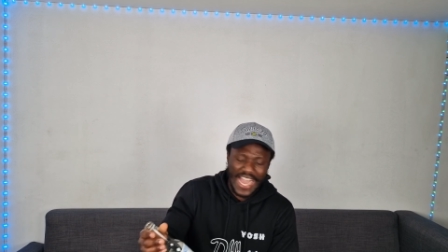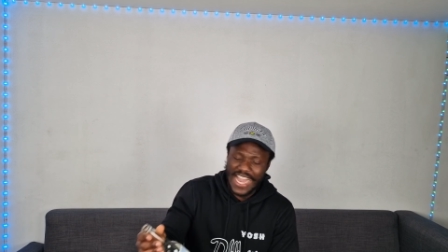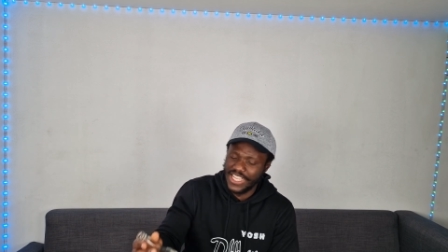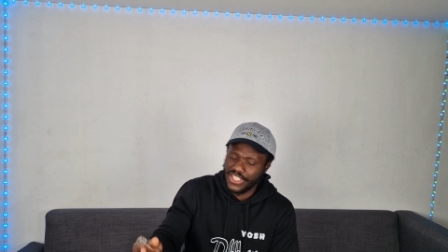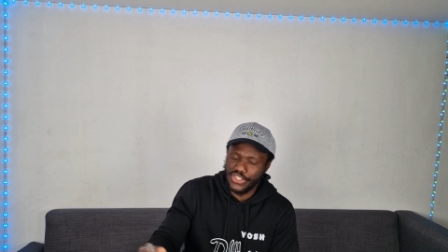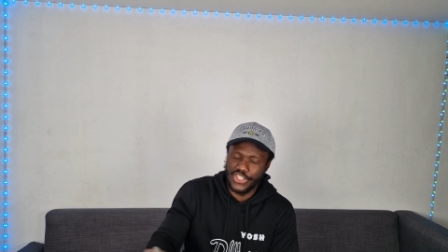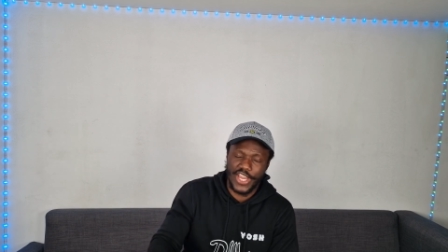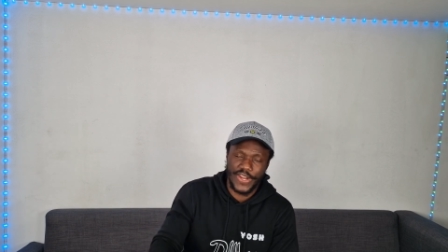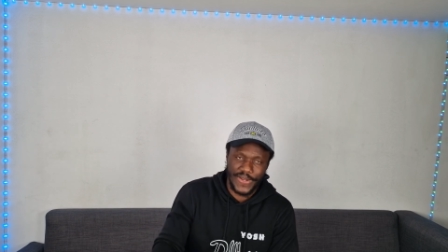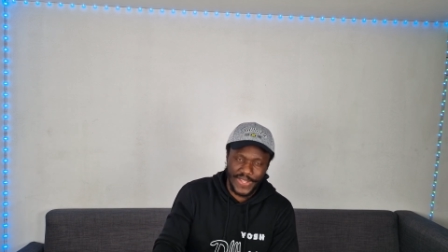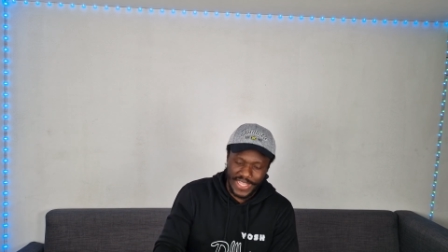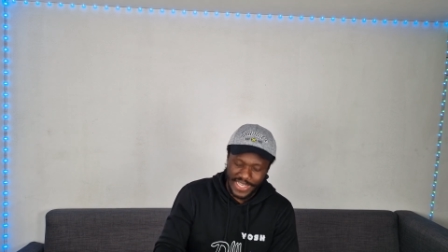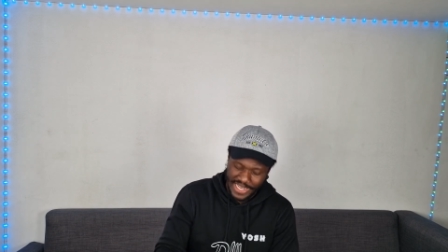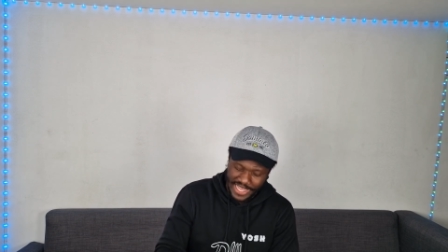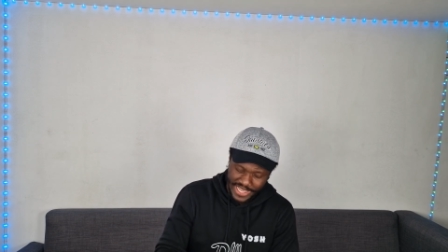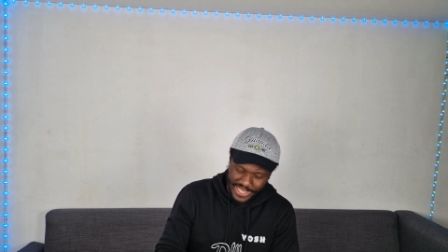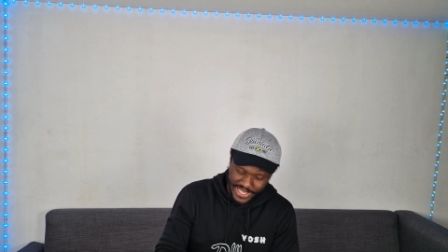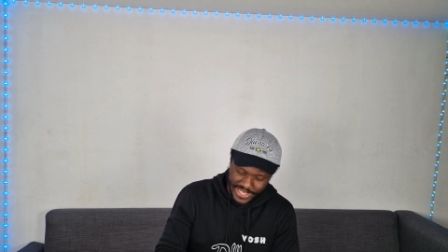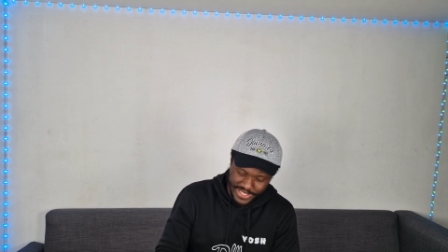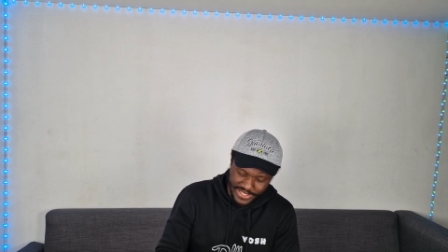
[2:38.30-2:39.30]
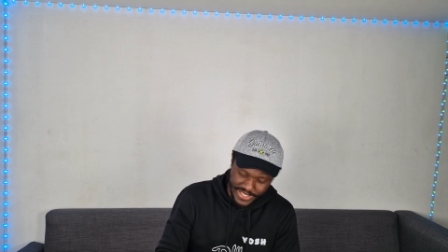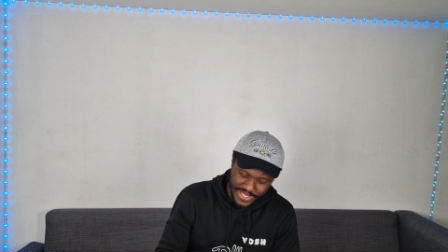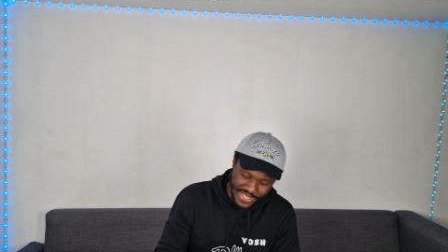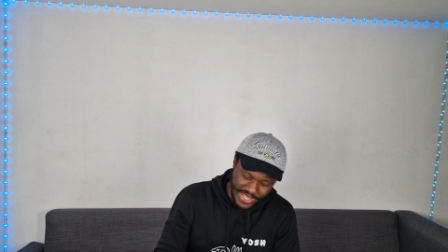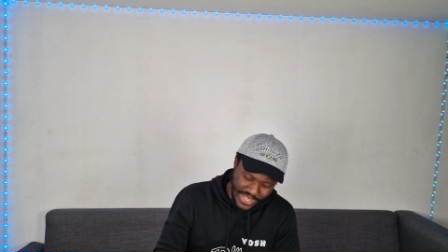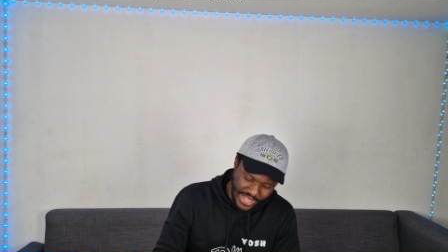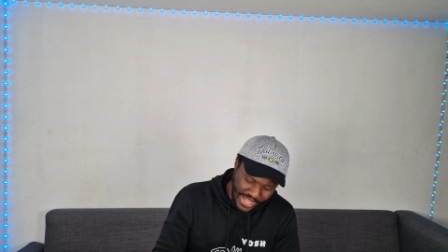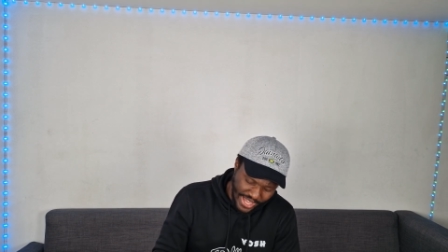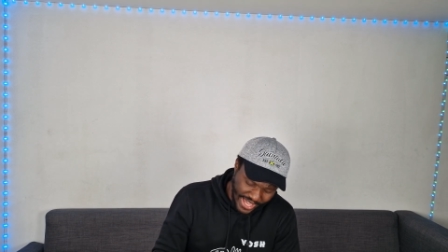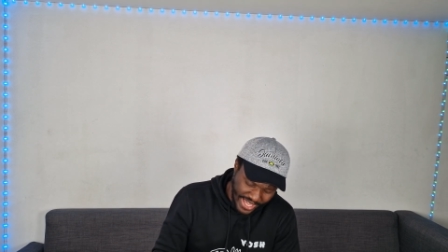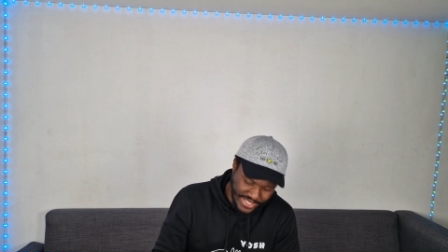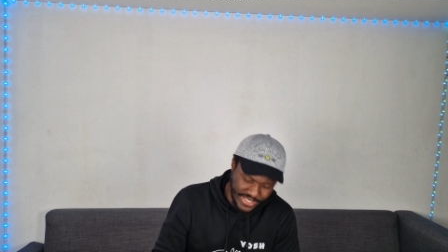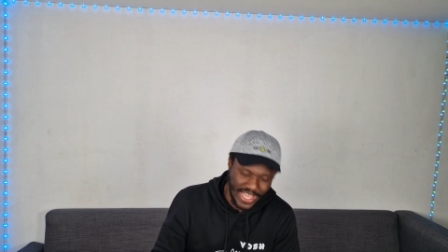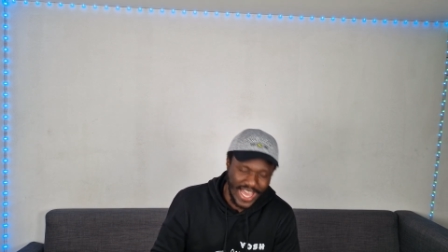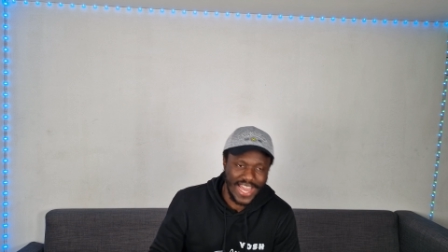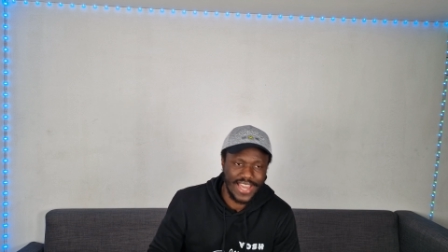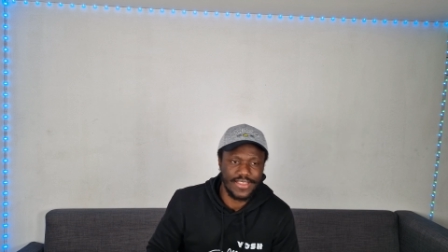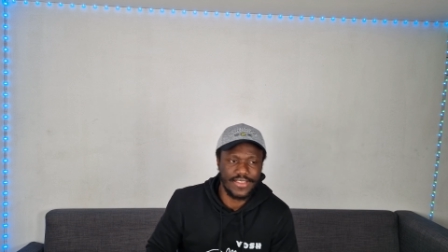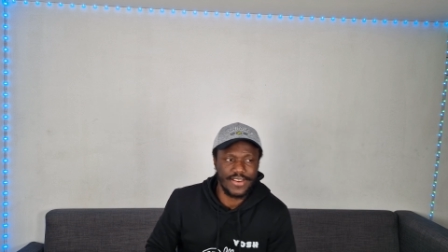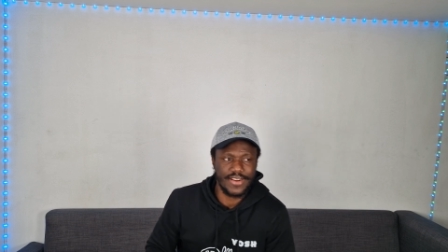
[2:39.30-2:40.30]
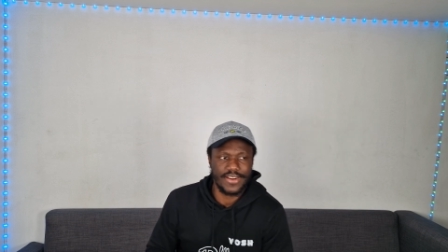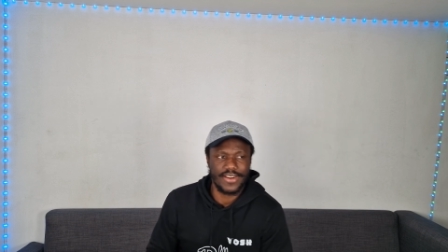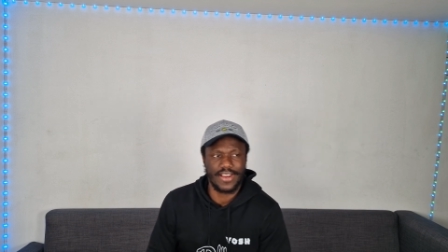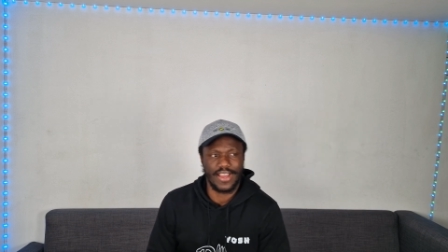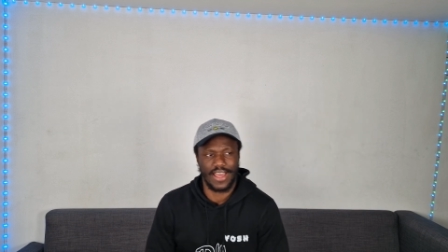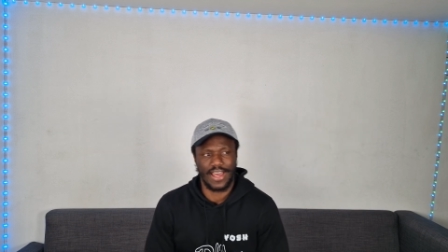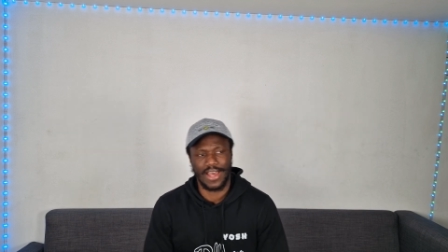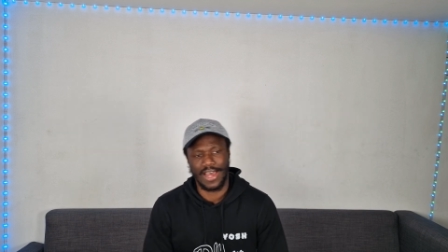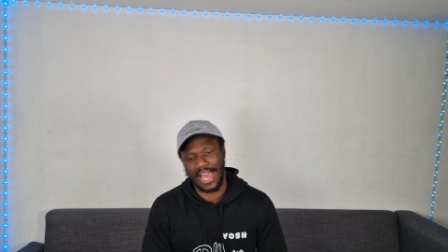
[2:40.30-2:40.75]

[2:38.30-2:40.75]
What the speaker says: I genuinely like it. It's either